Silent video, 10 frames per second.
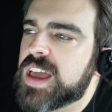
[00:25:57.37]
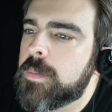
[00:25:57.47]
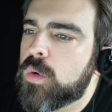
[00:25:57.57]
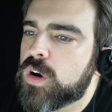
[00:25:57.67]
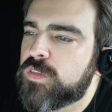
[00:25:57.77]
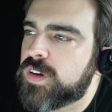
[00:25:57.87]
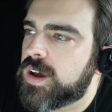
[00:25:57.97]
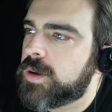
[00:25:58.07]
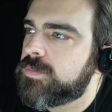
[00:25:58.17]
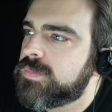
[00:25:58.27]
I'm more of
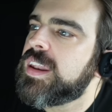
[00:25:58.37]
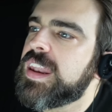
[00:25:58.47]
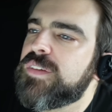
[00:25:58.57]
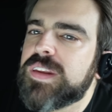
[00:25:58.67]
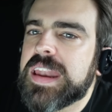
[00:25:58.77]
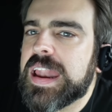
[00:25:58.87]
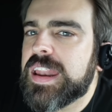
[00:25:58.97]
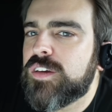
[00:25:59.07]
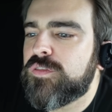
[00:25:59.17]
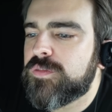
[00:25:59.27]
a live and let
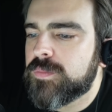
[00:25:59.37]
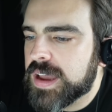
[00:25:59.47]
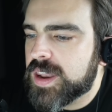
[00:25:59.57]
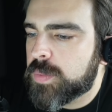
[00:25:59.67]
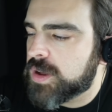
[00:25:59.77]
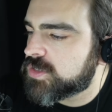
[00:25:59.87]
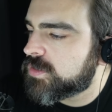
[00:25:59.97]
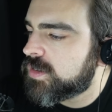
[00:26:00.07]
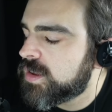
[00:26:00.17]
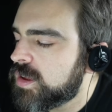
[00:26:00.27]
live kind of person.